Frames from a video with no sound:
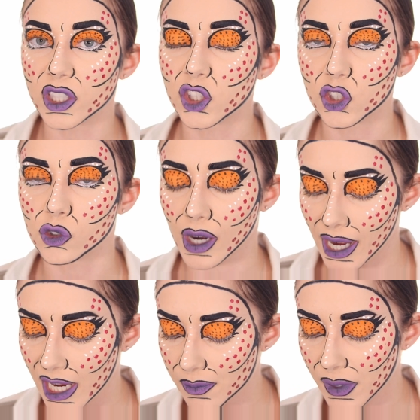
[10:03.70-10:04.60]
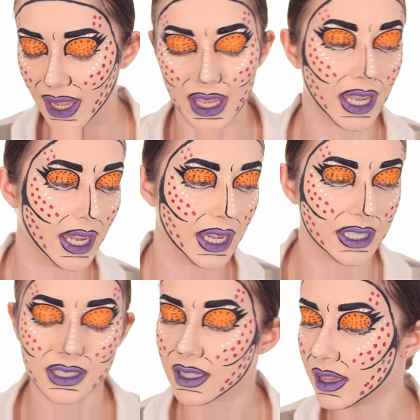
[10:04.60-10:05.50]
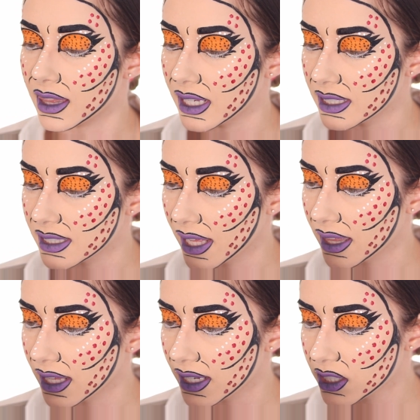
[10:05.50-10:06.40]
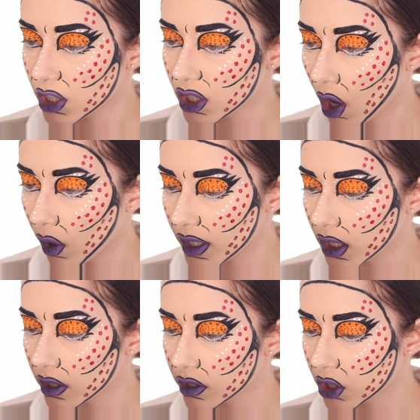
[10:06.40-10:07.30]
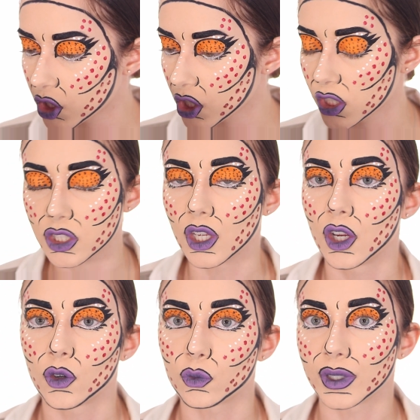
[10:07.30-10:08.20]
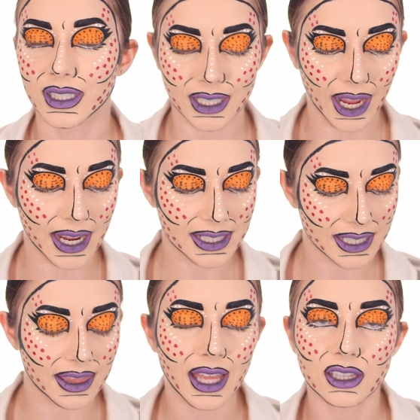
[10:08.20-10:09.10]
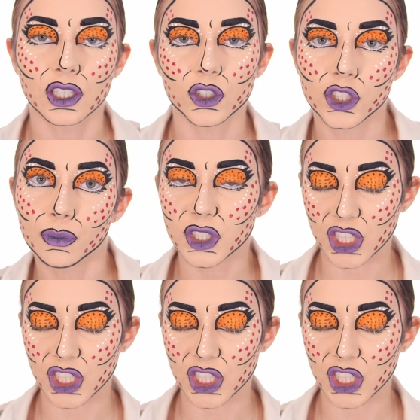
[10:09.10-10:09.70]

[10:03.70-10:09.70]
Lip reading: one stripe and things like this. So it looks just really nice and that there's some